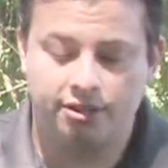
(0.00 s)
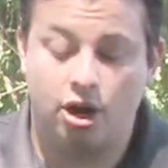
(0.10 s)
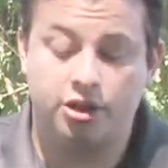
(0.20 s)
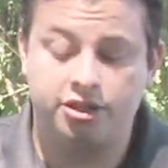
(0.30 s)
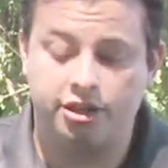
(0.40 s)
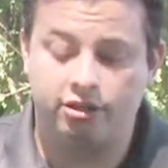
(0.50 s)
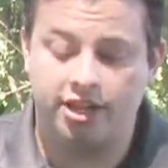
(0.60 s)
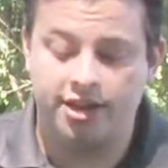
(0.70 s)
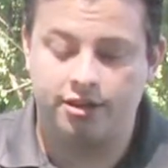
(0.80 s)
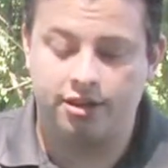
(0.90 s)
Talk to your
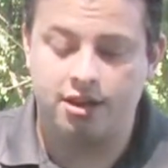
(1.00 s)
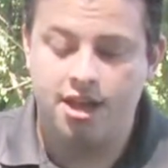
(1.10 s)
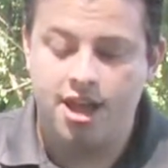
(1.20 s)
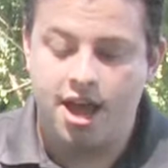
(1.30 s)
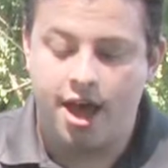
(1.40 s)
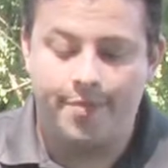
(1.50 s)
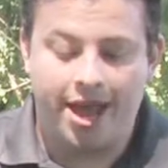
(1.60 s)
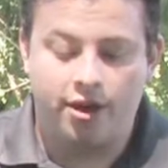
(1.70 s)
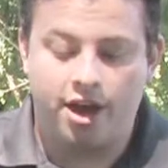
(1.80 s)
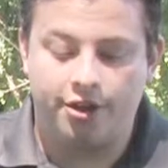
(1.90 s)
lender
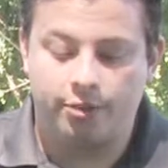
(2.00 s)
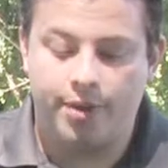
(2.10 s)
about other